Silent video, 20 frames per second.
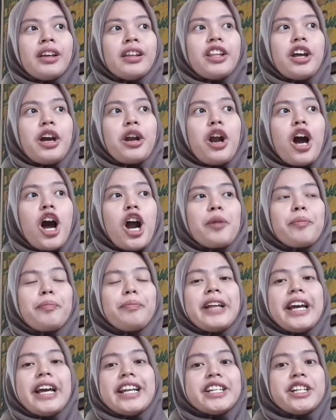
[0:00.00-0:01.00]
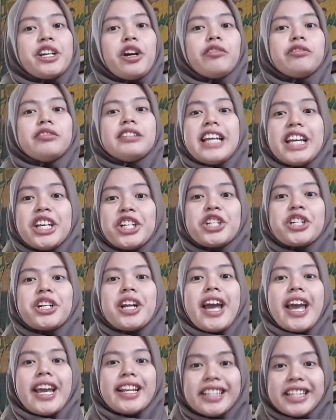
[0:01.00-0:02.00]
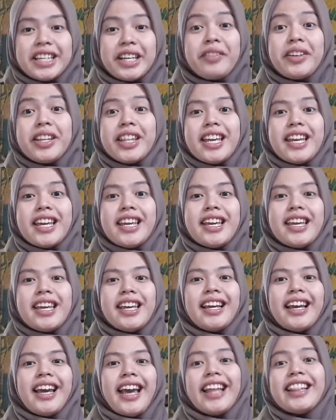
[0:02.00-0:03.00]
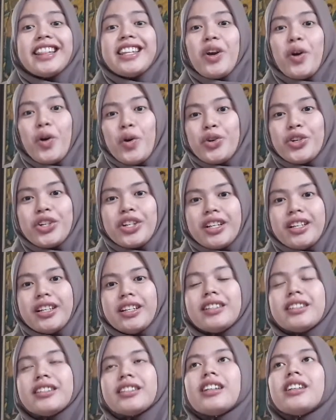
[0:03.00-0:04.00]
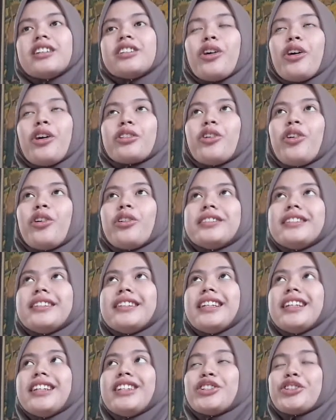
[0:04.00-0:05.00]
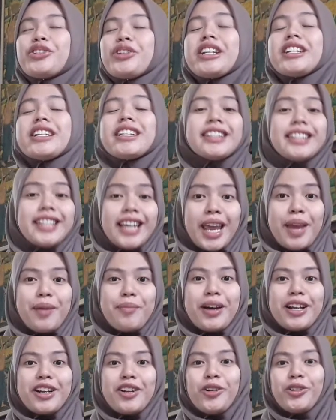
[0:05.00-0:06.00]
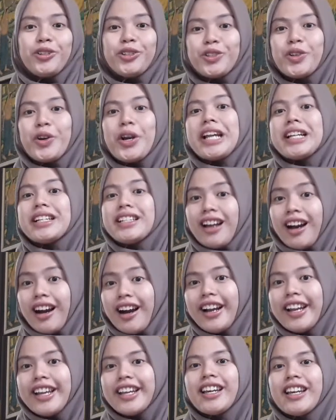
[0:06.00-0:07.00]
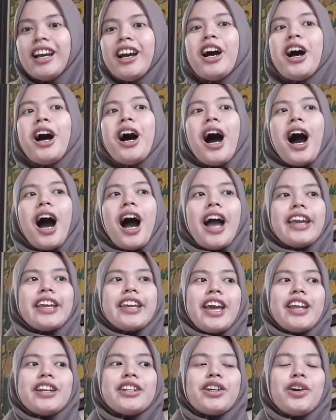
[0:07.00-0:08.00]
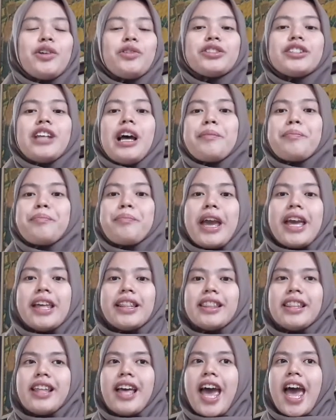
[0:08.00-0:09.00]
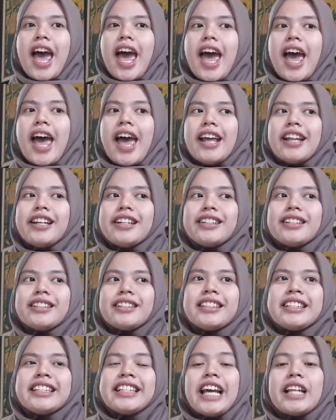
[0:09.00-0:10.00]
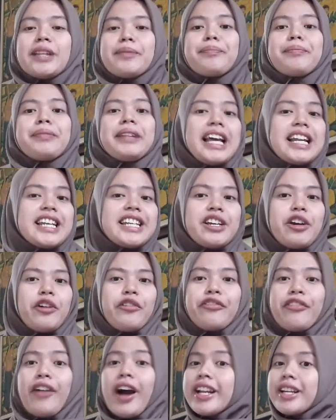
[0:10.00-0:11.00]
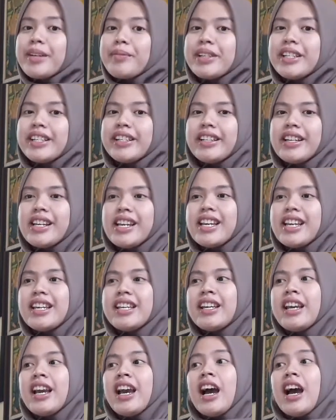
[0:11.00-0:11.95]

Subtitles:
there are plenty of leisure activity at the ocean, not only during the day but also at night. I can go sunbathe and get plenty of vitamin D.